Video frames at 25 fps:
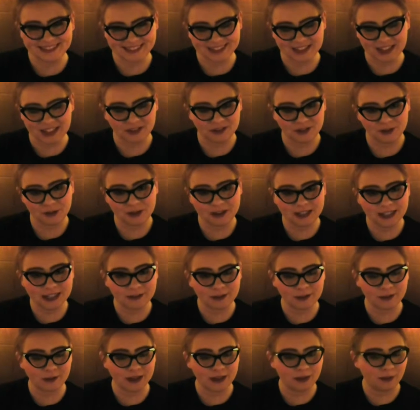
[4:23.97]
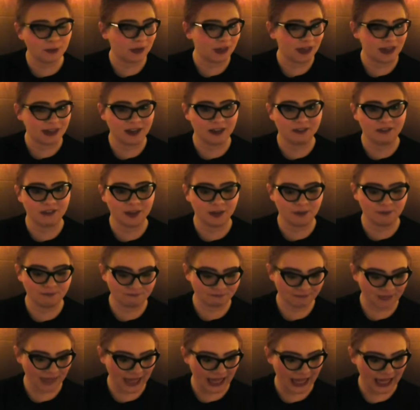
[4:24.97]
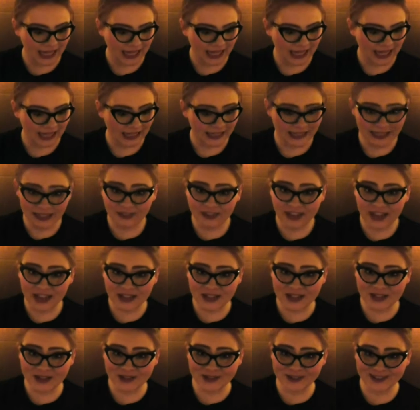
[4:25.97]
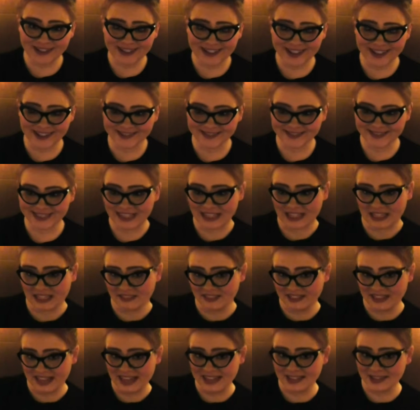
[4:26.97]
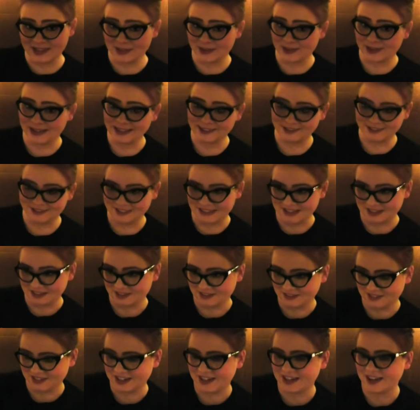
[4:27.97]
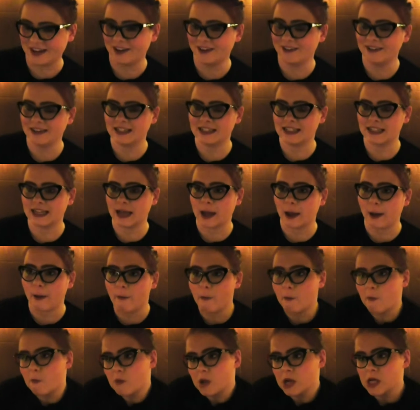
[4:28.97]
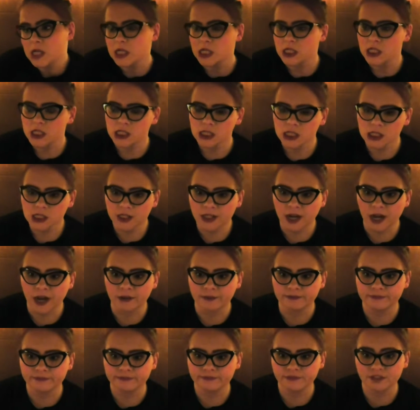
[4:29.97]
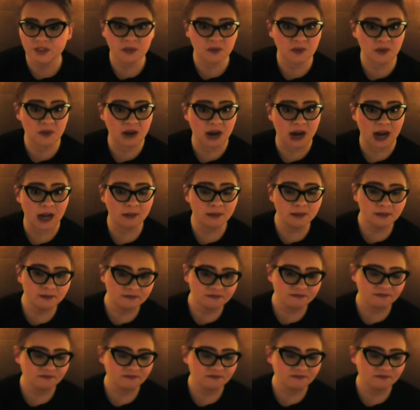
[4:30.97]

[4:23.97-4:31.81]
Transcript: And if you agree with me with any of them, leave that too, you know. Leave a like as well if you like the video, and, you know, subscribe.